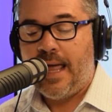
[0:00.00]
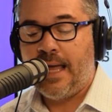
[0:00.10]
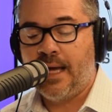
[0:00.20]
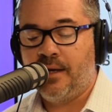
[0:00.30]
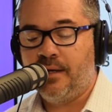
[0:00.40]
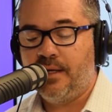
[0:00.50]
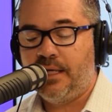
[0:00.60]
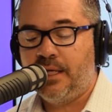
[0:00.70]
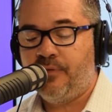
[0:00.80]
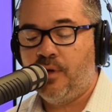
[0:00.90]
And
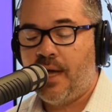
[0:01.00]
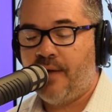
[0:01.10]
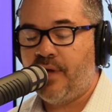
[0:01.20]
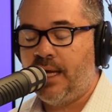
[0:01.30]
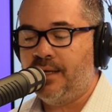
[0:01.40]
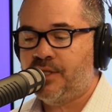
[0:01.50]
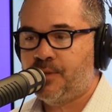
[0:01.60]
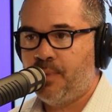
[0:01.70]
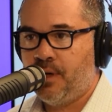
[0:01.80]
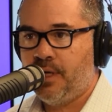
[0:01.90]
if you have an
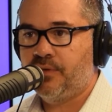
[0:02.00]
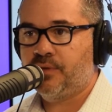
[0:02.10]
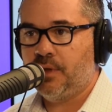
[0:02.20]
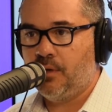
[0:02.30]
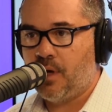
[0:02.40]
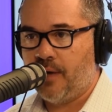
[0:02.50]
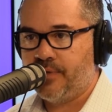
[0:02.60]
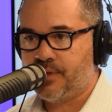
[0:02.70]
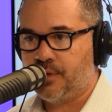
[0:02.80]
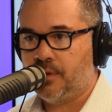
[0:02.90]
experienced loan
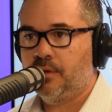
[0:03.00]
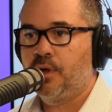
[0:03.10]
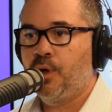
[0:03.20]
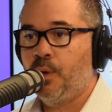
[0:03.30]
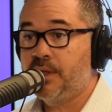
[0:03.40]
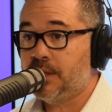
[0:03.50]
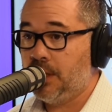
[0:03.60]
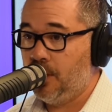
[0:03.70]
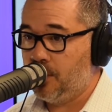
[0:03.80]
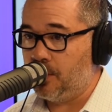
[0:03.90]
officer who is
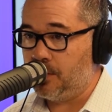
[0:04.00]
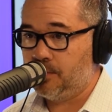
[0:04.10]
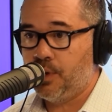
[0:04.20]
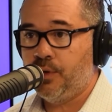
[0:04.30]
local,